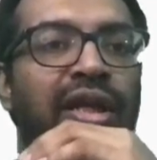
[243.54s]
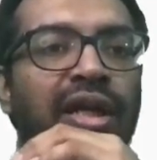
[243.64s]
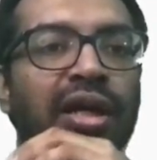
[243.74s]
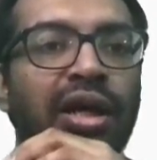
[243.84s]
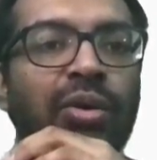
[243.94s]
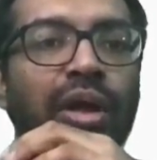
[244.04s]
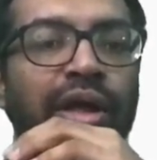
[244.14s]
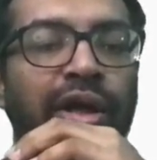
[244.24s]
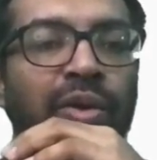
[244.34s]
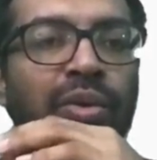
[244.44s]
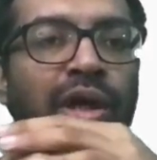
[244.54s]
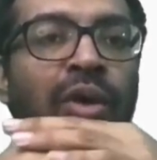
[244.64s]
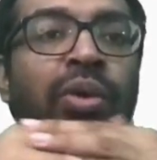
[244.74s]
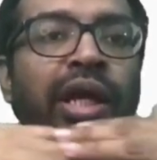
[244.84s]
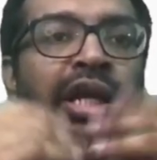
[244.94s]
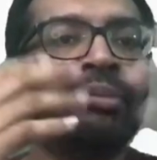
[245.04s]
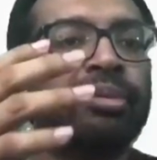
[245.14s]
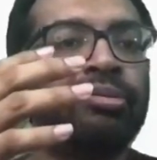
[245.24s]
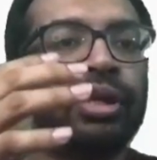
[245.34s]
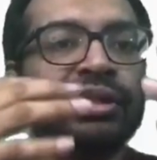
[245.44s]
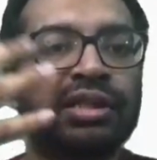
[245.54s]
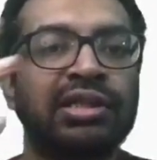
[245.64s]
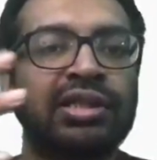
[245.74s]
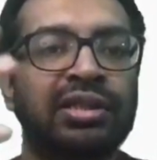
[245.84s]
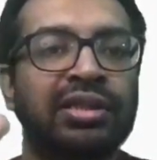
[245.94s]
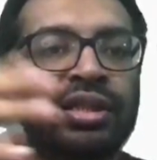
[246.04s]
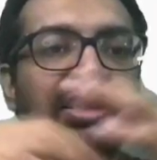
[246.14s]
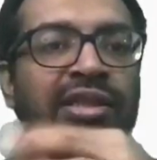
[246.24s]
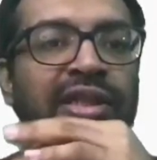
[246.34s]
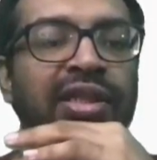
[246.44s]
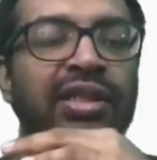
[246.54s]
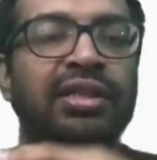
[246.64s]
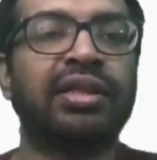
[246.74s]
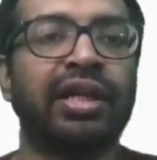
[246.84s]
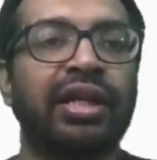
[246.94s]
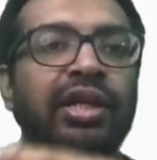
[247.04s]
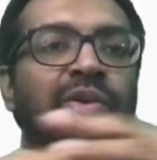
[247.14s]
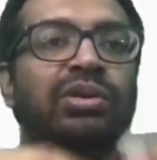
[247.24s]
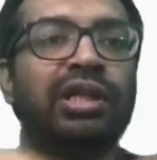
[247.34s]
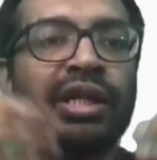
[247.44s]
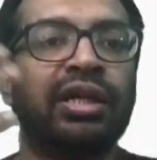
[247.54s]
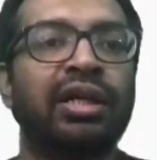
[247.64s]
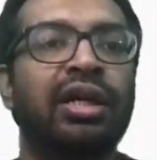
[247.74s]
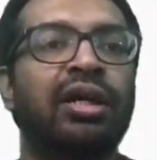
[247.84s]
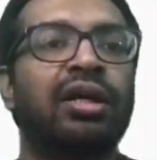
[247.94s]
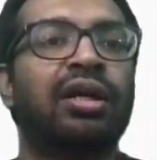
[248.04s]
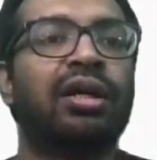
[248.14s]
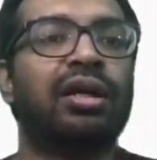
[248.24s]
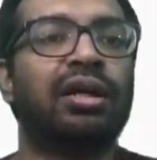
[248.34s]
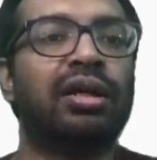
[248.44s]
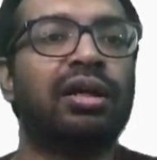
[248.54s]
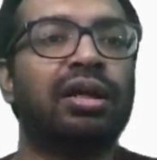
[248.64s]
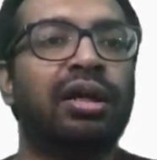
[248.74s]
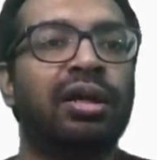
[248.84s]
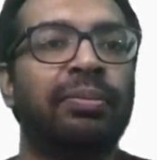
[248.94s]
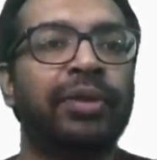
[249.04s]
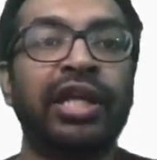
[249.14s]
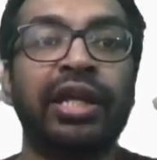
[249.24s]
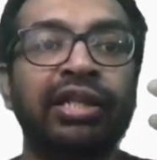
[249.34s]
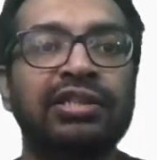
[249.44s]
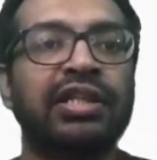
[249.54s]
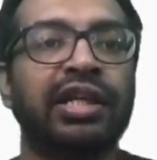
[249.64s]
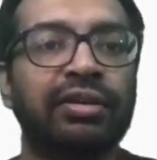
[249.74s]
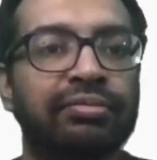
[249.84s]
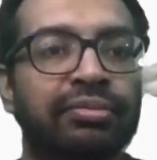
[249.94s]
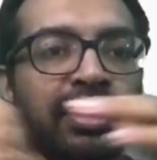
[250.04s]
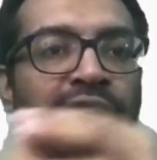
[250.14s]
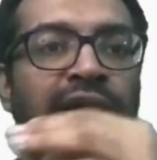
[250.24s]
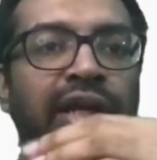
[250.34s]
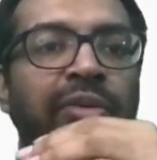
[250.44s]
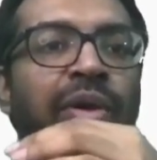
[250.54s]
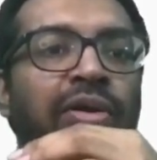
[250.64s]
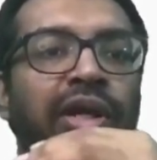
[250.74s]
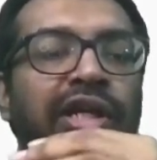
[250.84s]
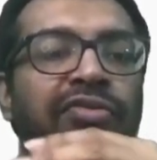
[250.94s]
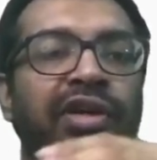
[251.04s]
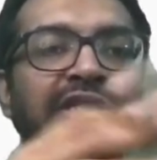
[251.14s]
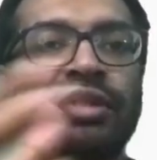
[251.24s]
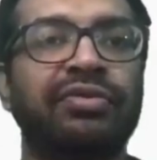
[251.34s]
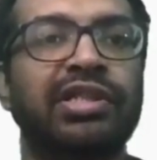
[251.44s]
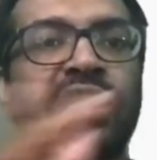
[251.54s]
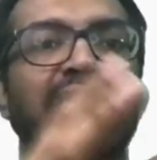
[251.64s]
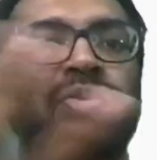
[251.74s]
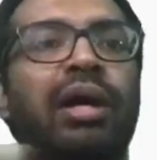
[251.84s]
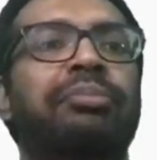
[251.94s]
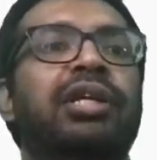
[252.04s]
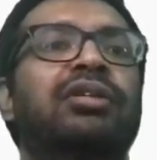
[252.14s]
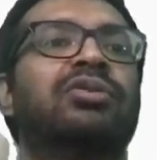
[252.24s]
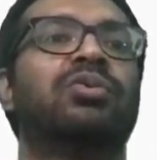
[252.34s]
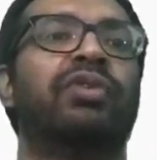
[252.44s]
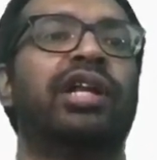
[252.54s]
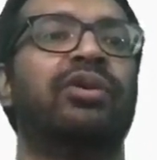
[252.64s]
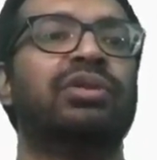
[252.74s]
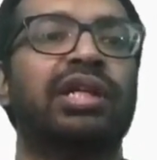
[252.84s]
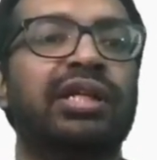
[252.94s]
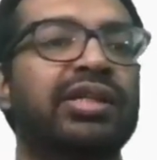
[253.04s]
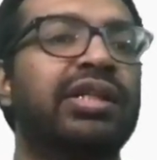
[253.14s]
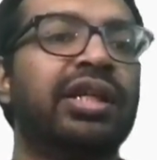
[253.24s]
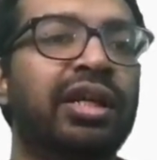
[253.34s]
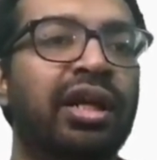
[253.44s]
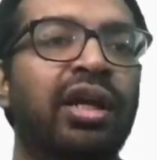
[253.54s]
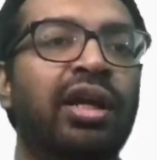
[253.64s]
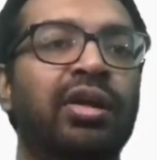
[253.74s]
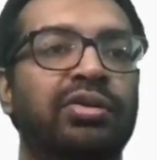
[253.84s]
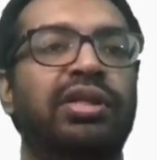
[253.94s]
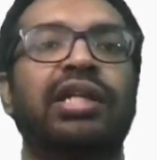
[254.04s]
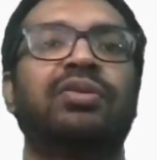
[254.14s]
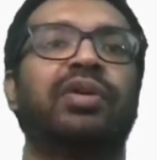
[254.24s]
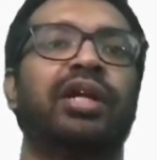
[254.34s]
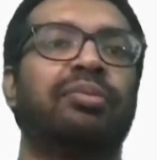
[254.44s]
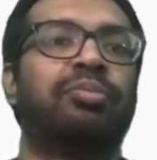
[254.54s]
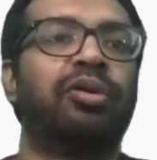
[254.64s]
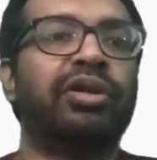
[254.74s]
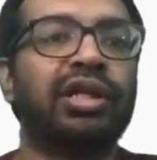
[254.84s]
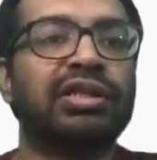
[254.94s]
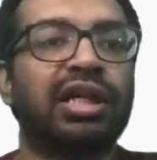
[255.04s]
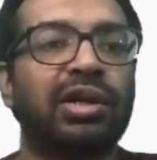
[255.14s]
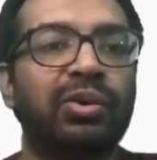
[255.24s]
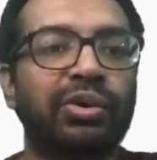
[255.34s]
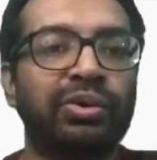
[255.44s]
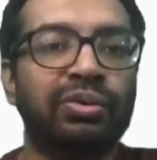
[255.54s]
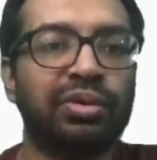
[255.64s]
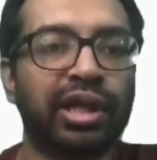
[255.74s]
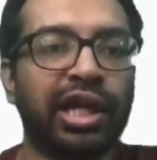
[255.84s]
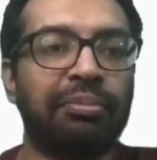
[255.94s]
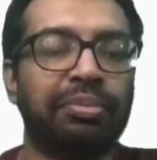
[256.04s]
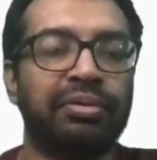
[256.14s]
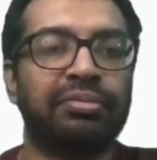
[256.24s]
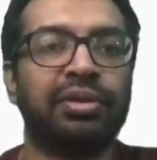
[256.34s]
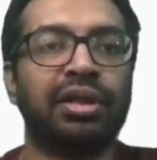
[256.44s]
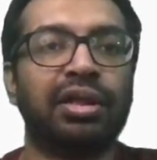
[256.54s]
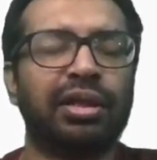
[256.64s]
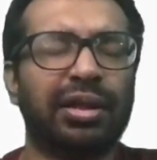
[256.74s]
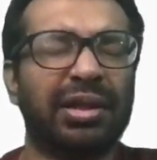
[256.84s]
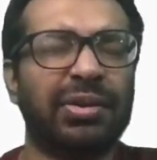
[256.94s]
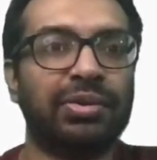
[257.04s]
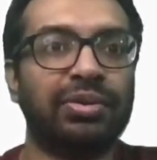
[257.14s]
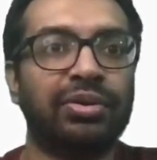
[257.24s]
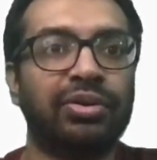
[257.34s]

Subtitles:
how can I implement such a thing using in C, right? I want to write a function which can swap these two values in C. So that's where pointers are going to help. Now